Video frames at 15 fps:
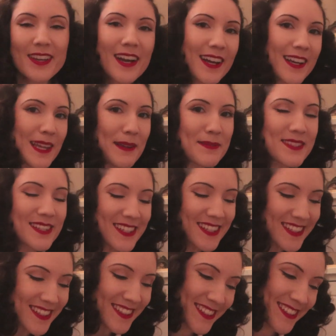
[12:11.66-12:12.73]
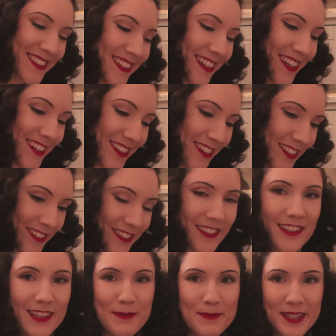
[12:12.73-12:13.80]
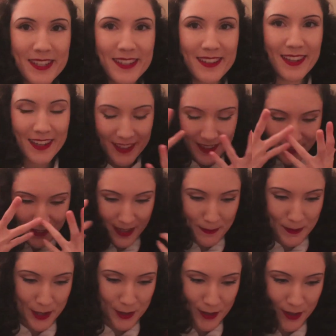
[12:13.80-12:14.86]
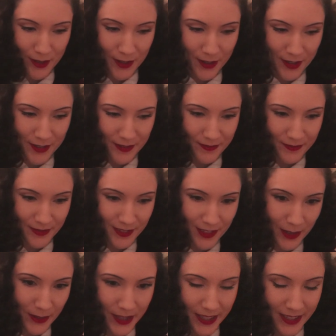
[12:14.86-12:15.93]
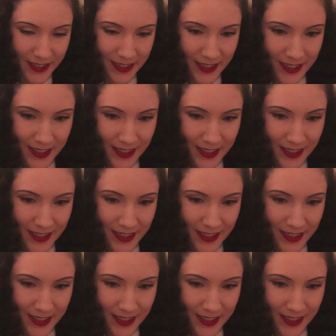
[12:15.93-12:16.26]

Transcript: I keep seeing, I don't know. Let me like get my train of thought going.